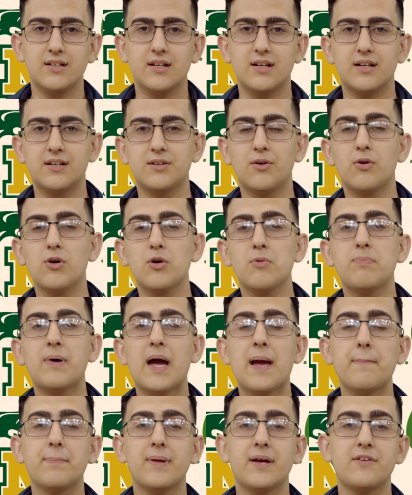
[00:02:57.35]
An oil
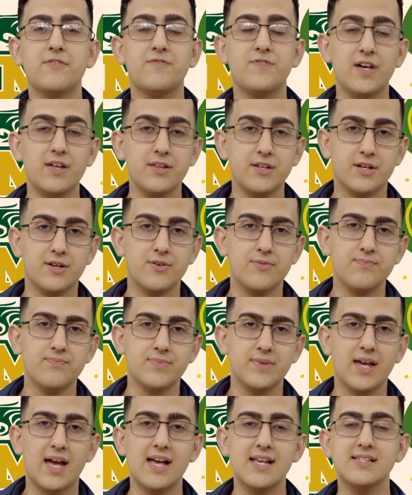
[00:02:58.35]
pipeline failure
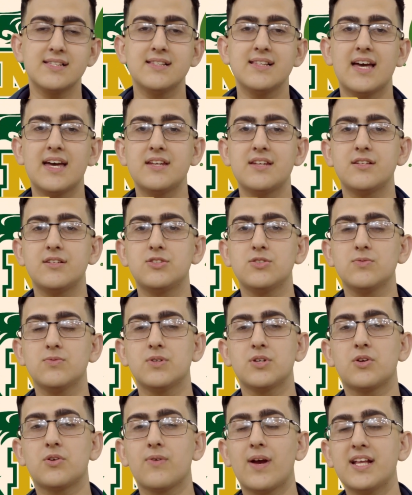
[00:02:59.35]
has led
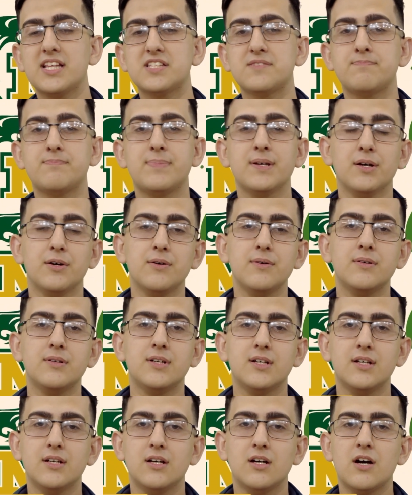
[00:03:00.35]
to a great spill
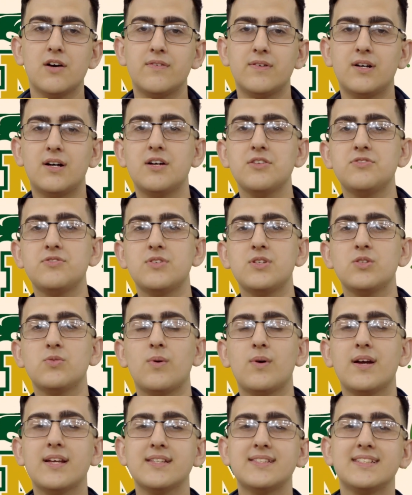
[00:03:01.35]
of
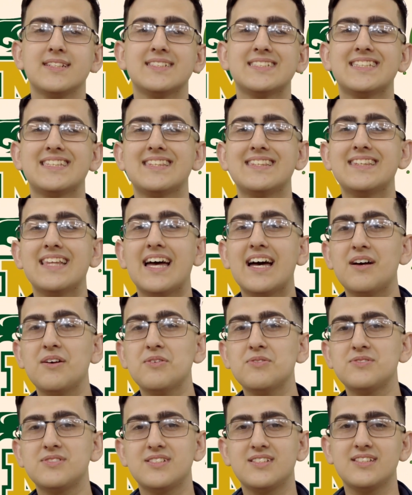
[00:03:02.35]

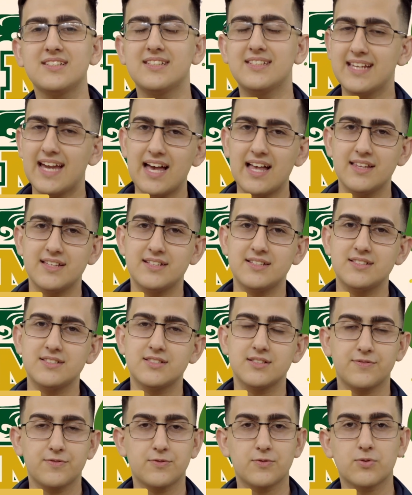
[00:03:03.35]
126,000
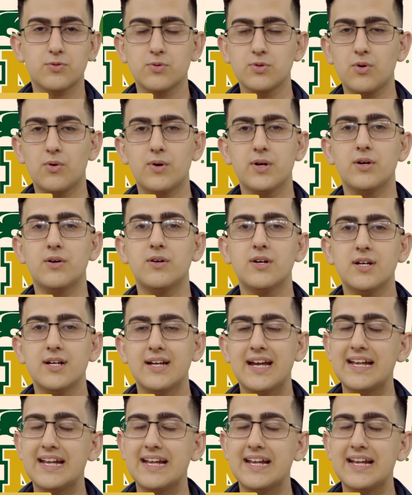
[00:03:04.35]
gallons of crude oil